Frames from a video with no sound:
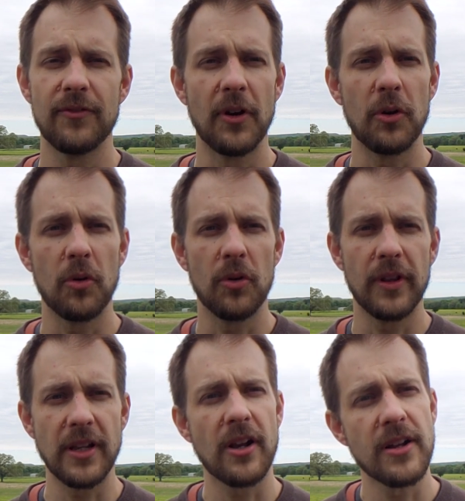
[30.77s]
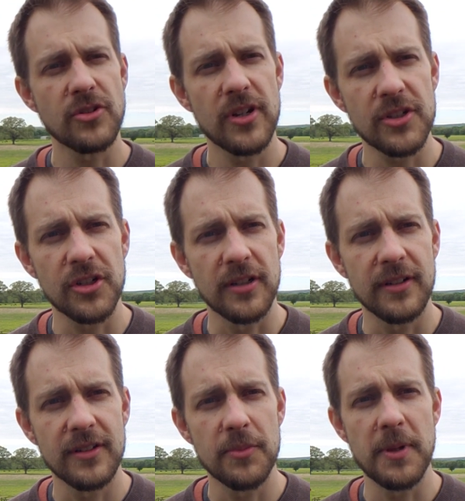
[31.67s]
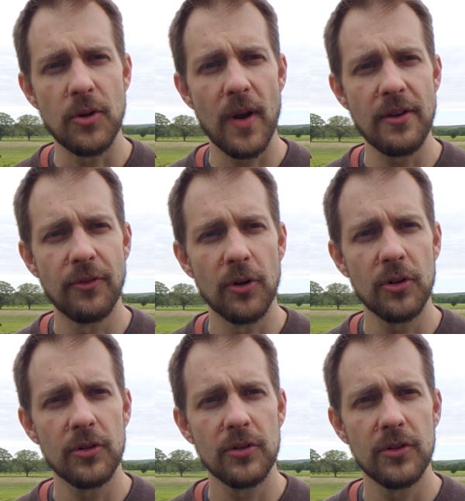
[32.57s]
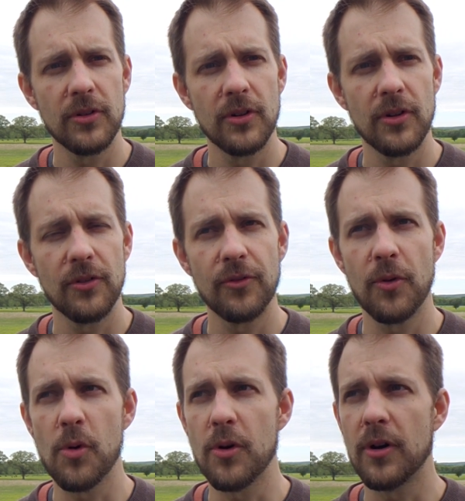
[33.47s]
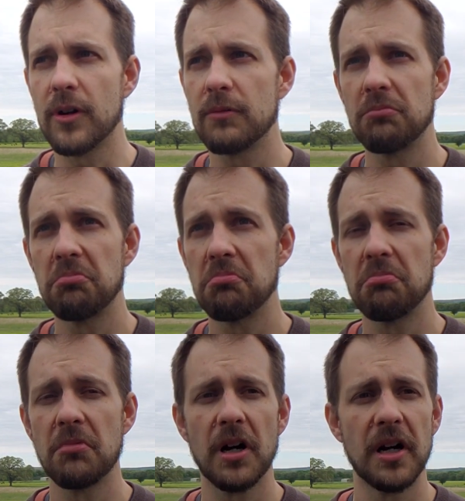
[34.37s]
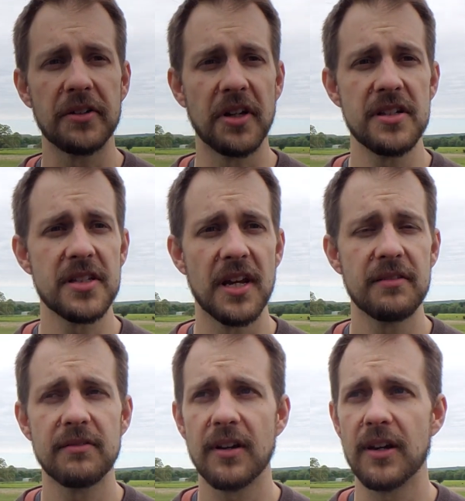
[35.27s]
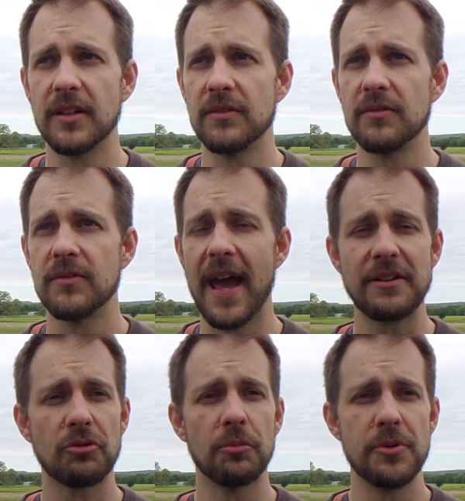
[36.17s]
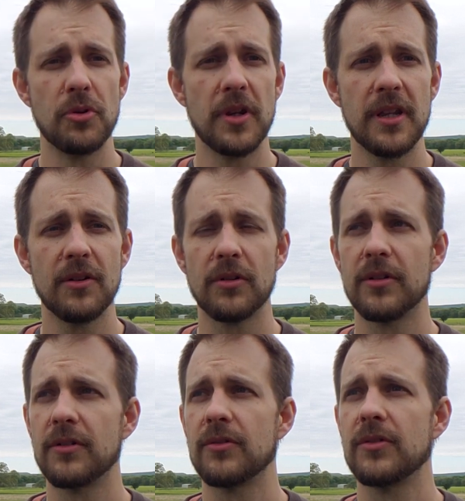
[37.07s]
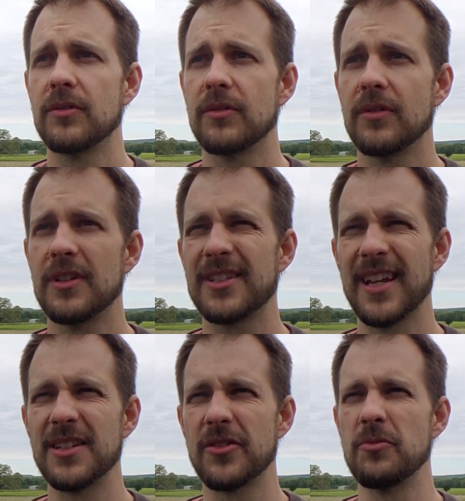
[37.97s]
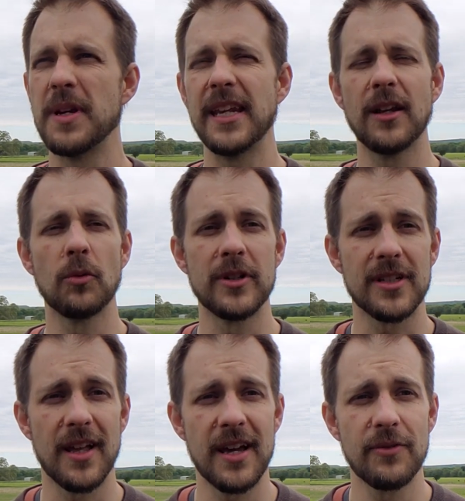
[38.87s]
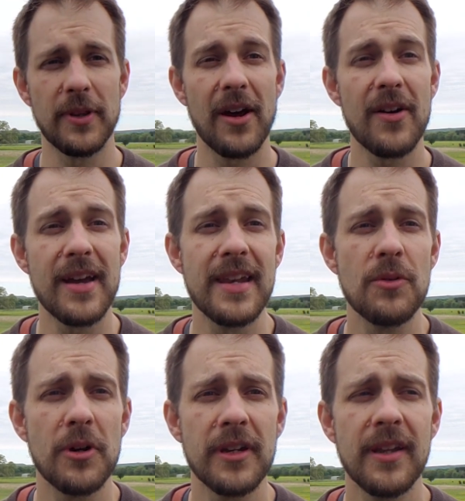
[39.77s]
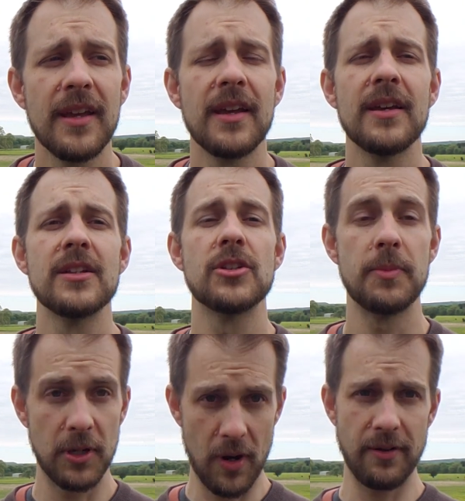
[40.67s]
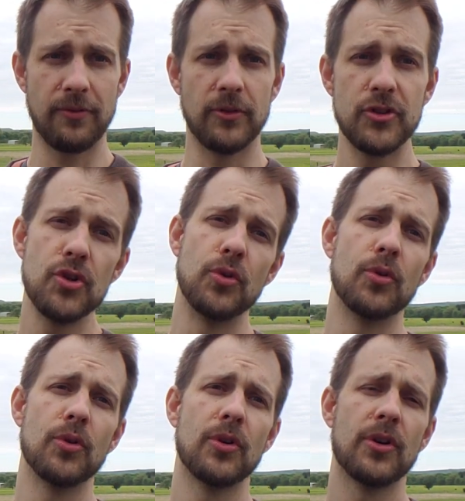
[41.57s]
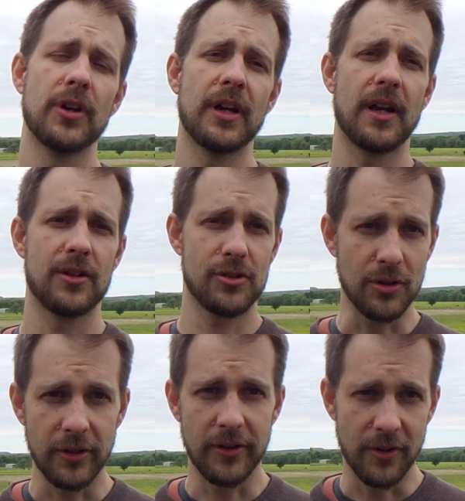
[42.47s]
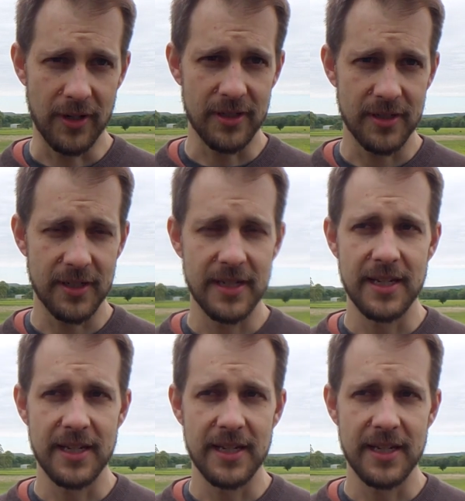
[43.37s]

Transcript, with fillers: felt like a contradiction to be grateful for a sunset and natural beauty or sense of meaning in one's life without anyone to be grateful to. And surely there is.